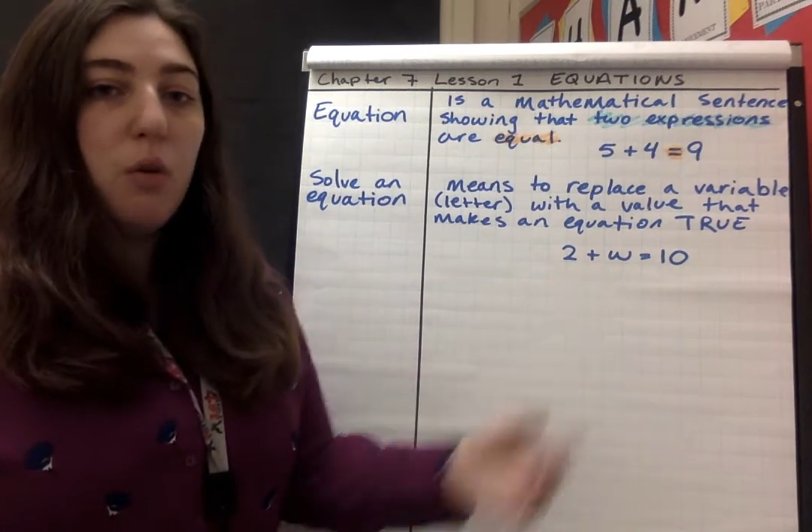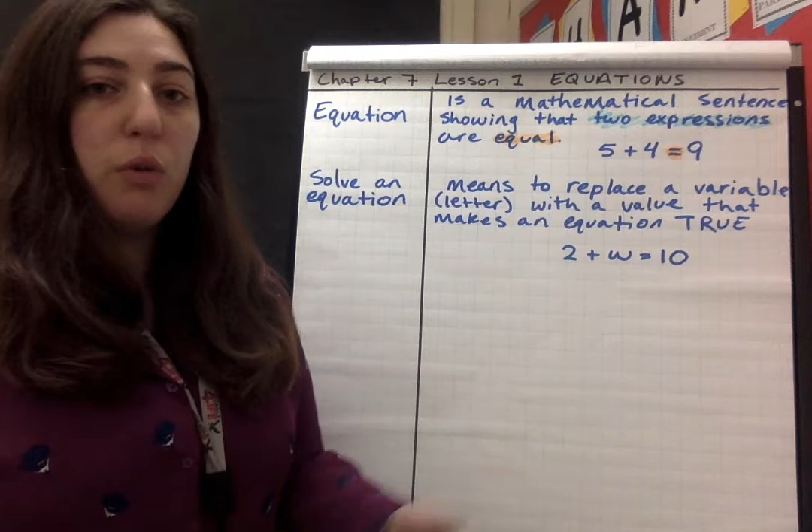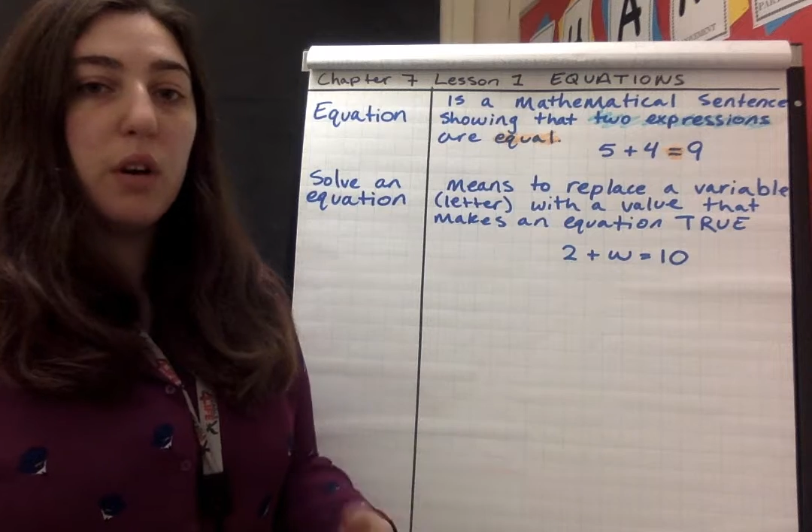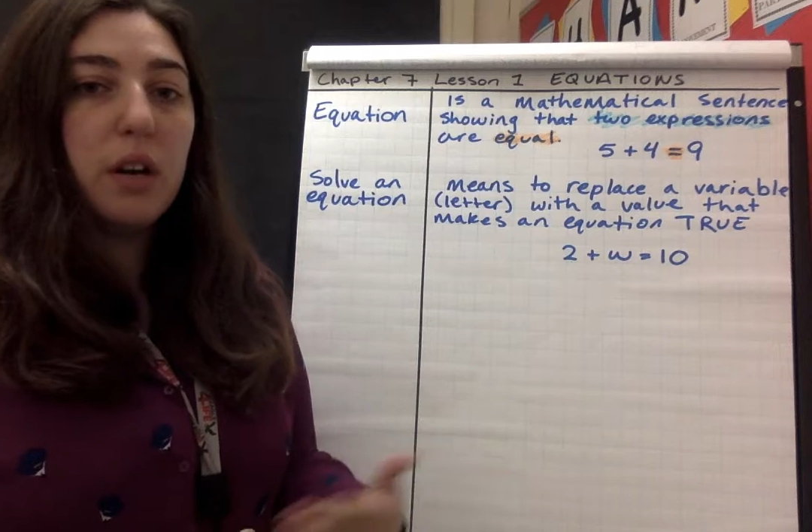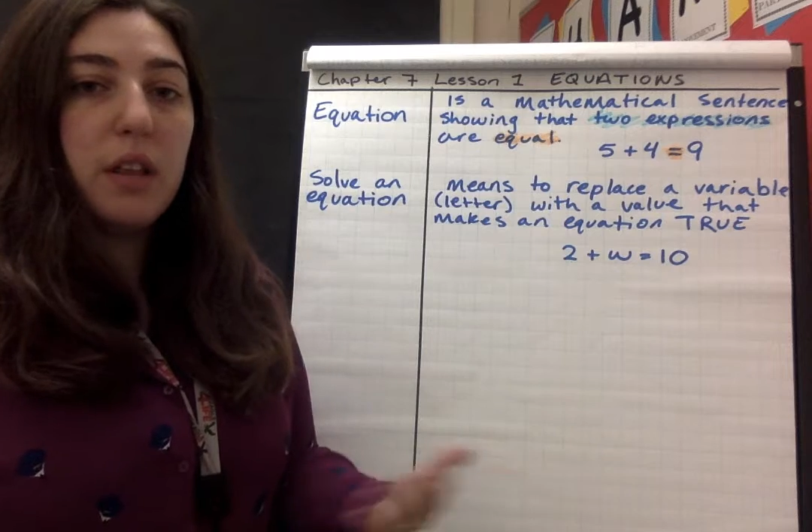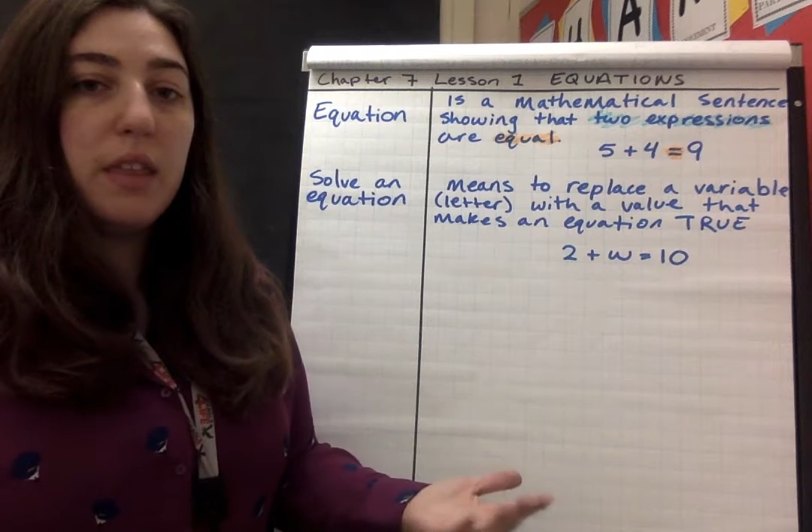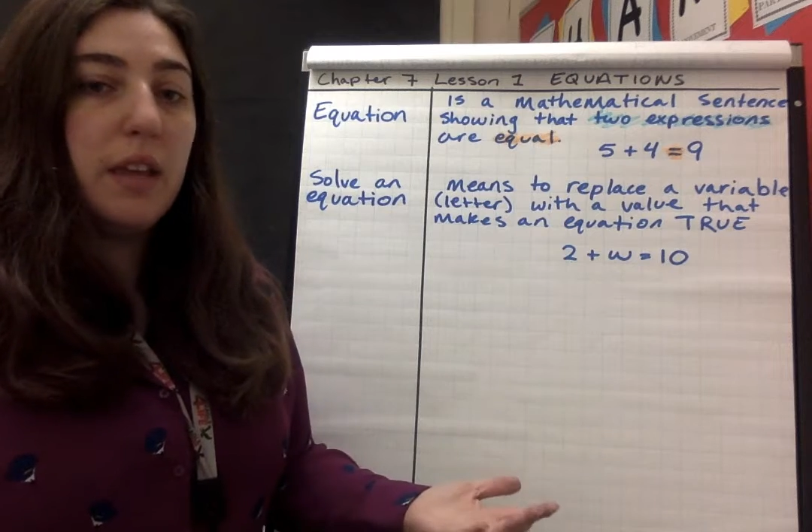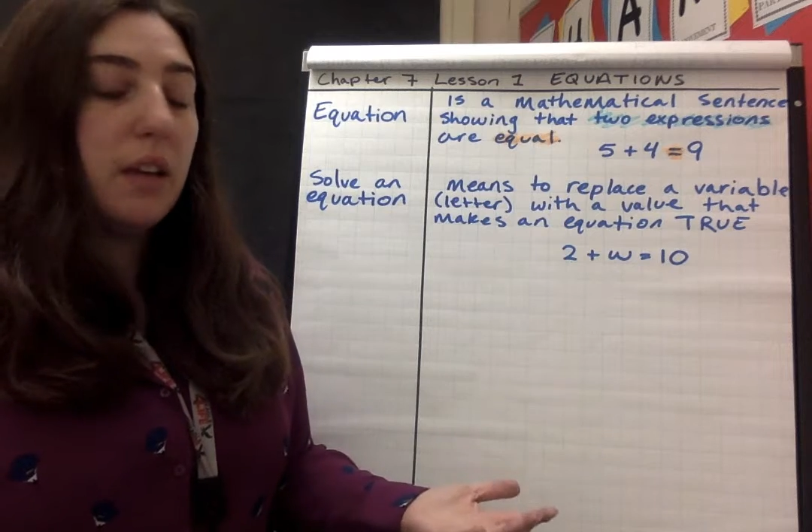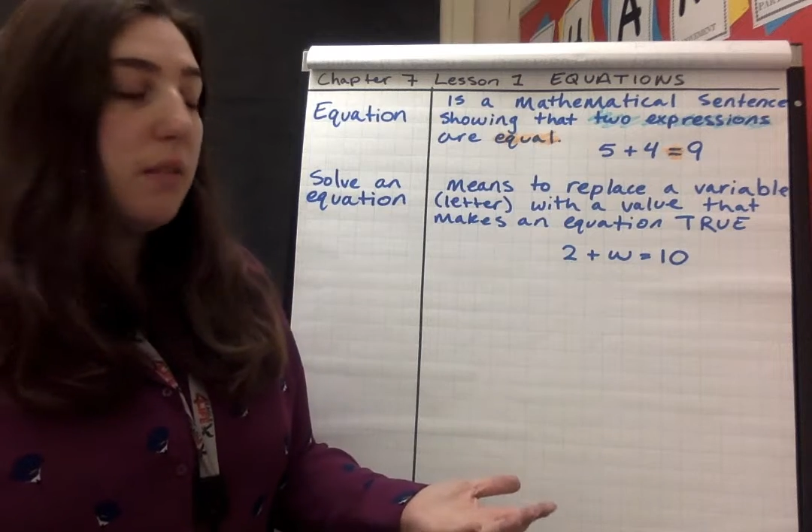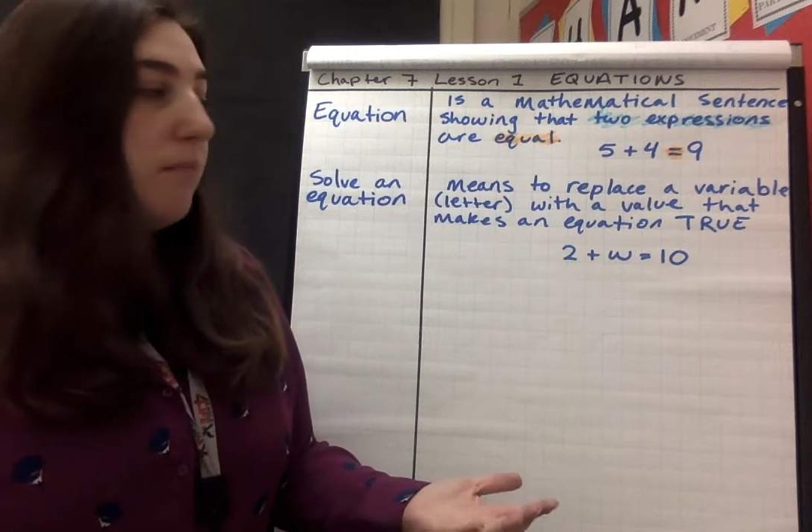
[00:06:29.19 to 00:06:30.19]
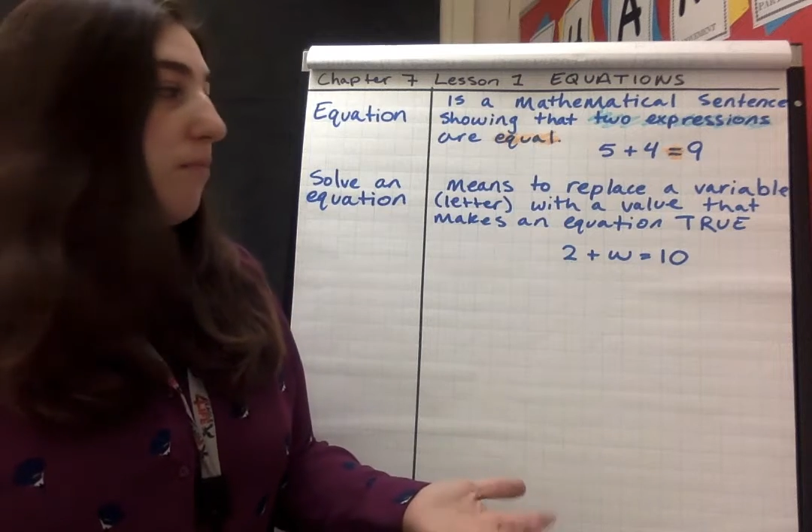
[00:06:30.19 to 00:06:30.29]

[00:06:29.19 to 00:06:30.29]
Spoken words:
we're going to think,